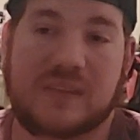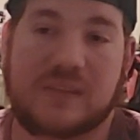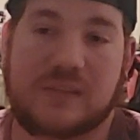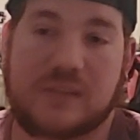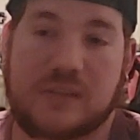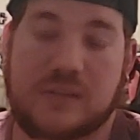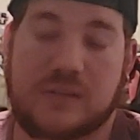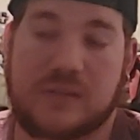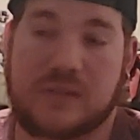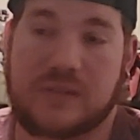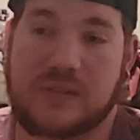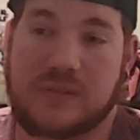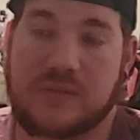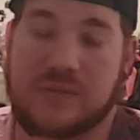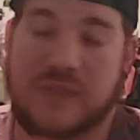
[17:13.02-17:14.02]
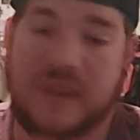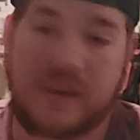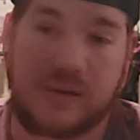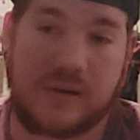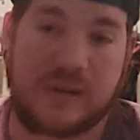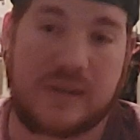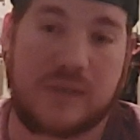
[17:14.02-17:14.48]
just
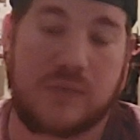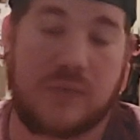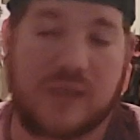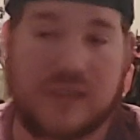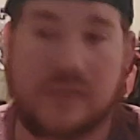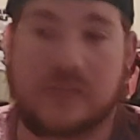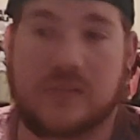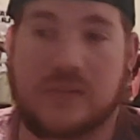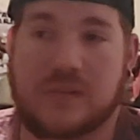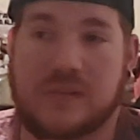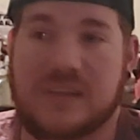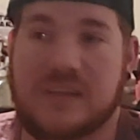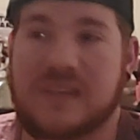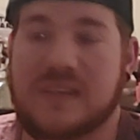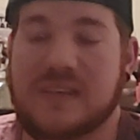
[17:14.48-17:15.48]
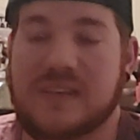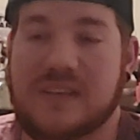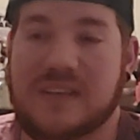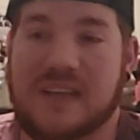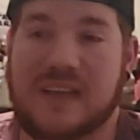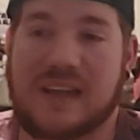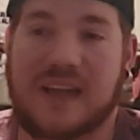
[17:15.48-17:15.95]
very westerny,
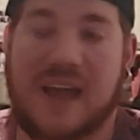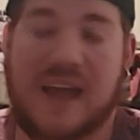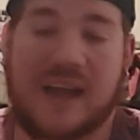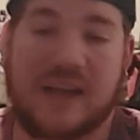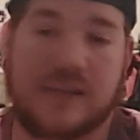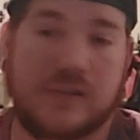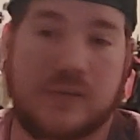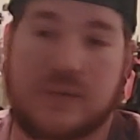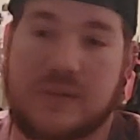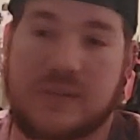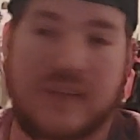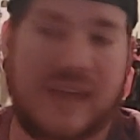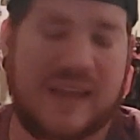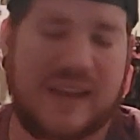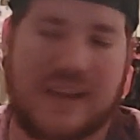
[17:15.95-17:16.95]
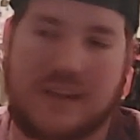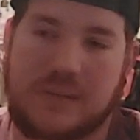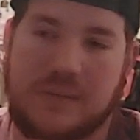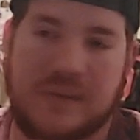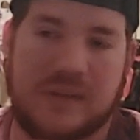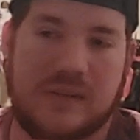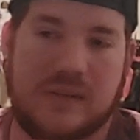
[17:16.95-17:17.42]
and I enjoyed that
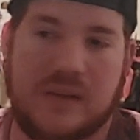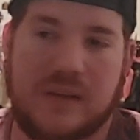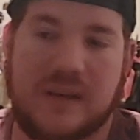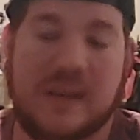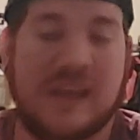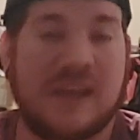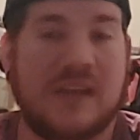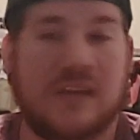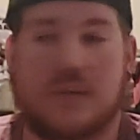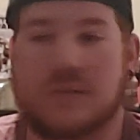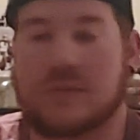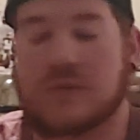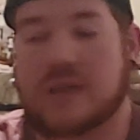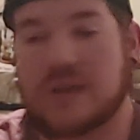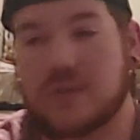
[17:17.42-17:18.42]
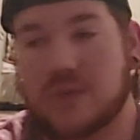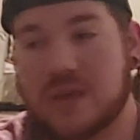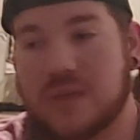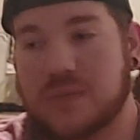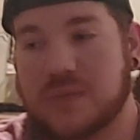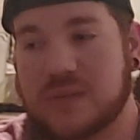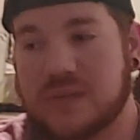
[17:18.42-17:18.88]
aspect a lot. There's great
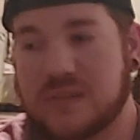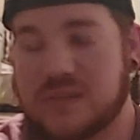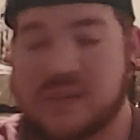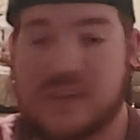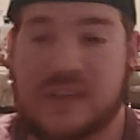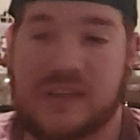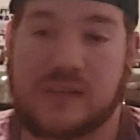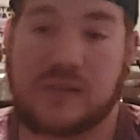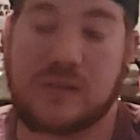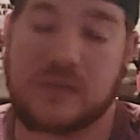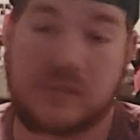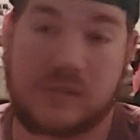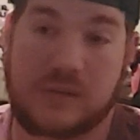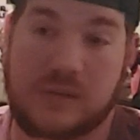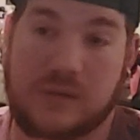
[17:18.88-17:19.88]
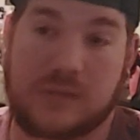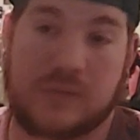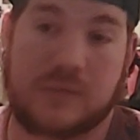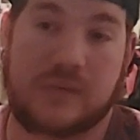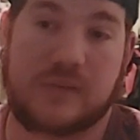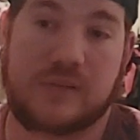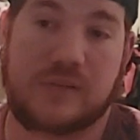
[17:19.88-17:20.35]
weapons. It looks good on the
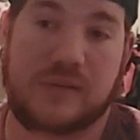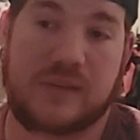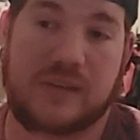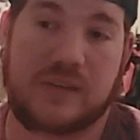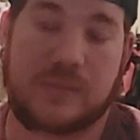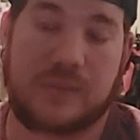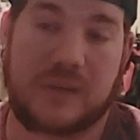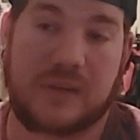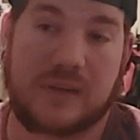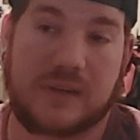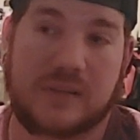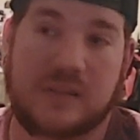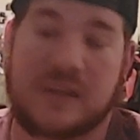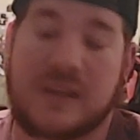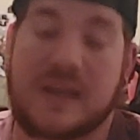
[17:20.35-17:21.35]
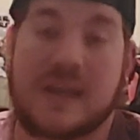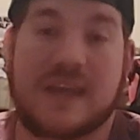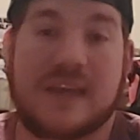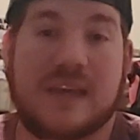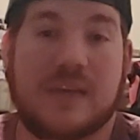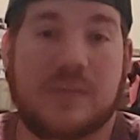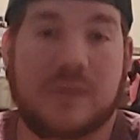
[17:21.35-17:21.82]
original Xbox.
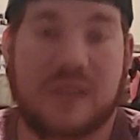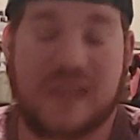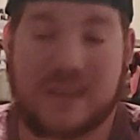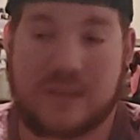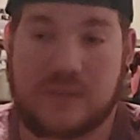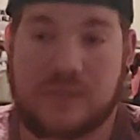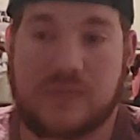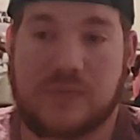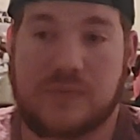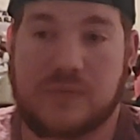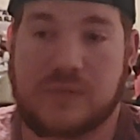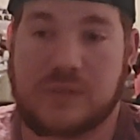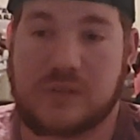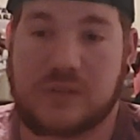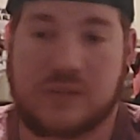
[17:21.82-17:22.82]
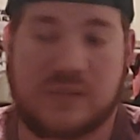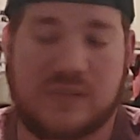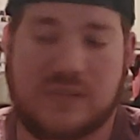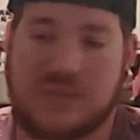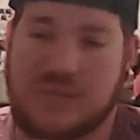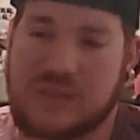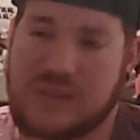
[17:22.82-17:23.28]
It plays.
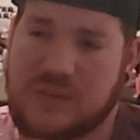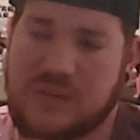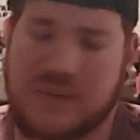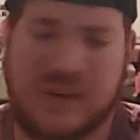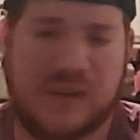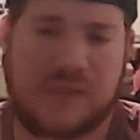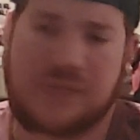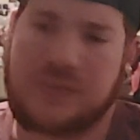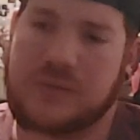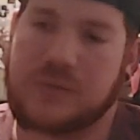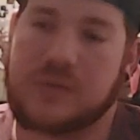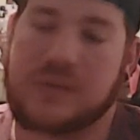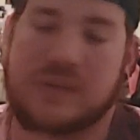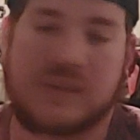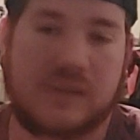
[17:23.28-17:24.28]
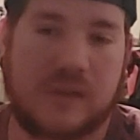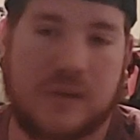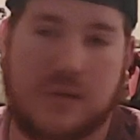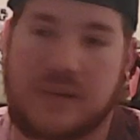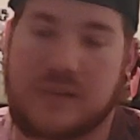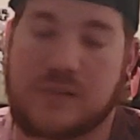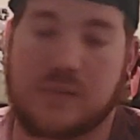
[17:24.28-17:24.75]
It's very fluid.
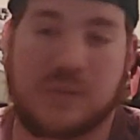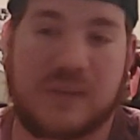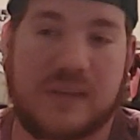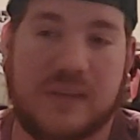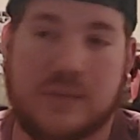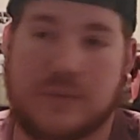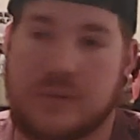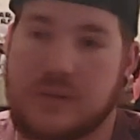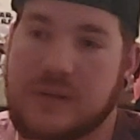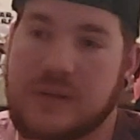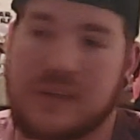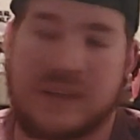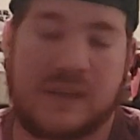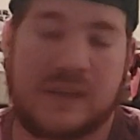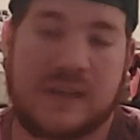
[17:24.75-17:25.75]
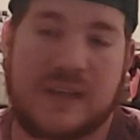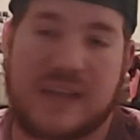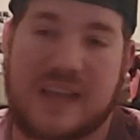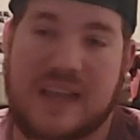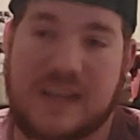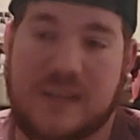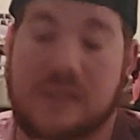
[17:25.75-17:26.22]
As you play through it,
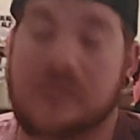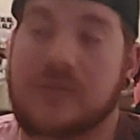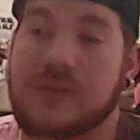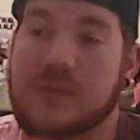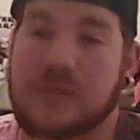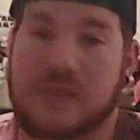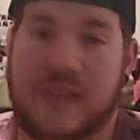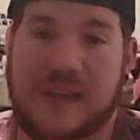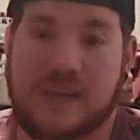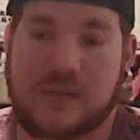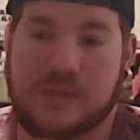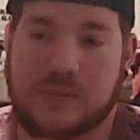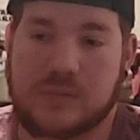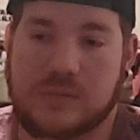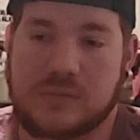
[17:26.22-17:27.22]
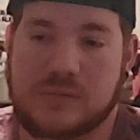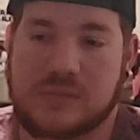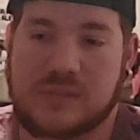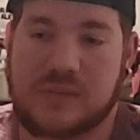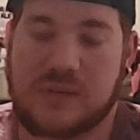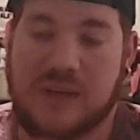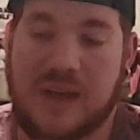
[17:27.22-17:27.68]
it just feels natural.
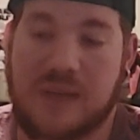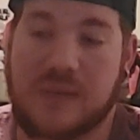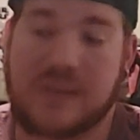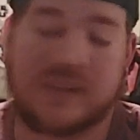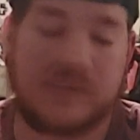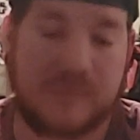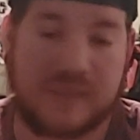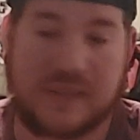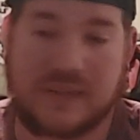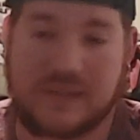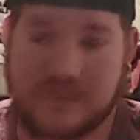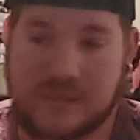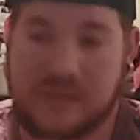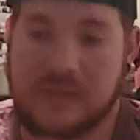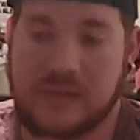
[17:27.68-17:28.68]
So I recommend